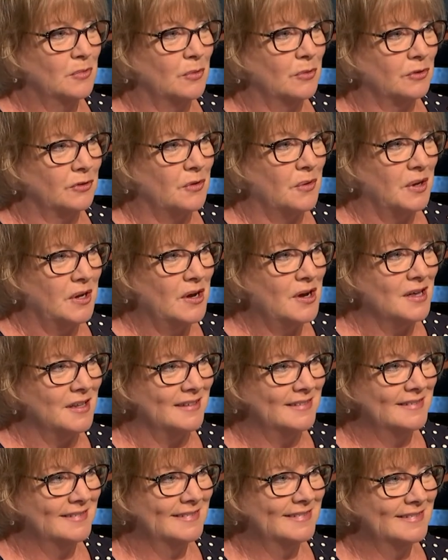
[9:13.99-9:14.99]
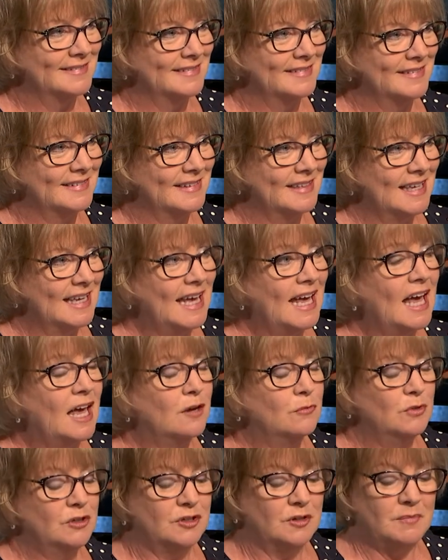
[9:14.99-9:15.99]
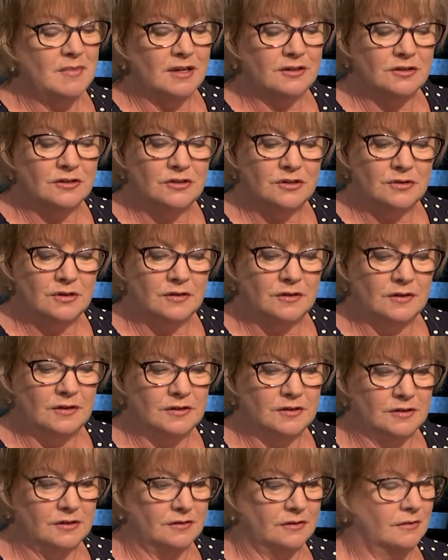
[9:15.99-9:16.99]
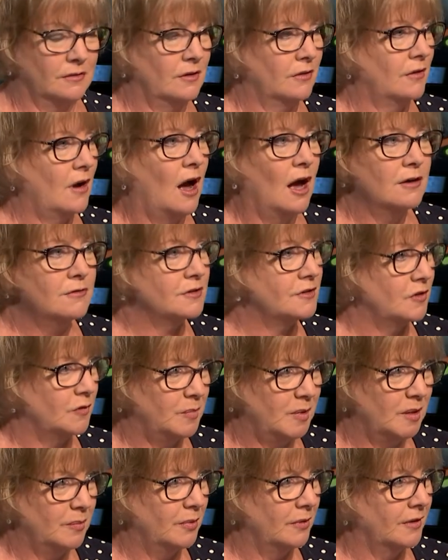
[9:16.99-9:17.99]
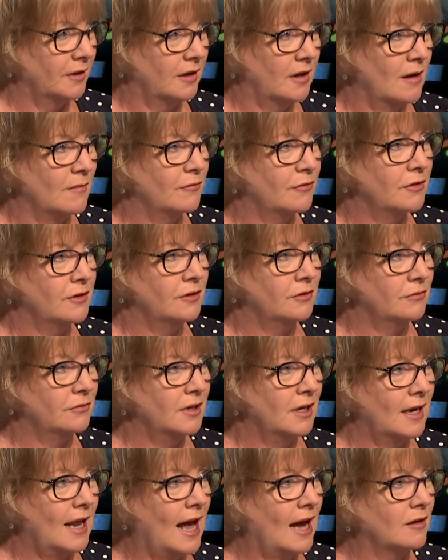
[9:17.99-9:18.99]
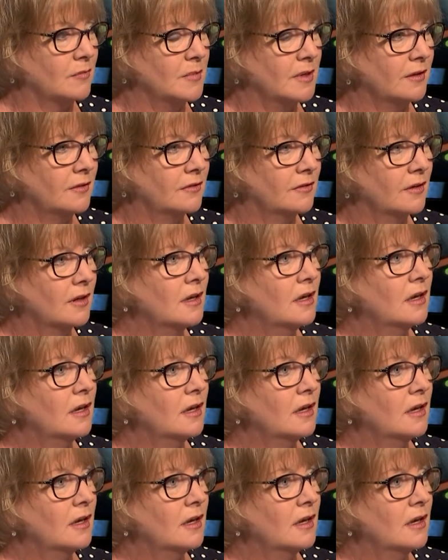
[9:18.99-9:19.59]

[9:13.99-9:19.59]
what was going on. Yes. And we should mention too that these there are hundreds of people that come for these reenactments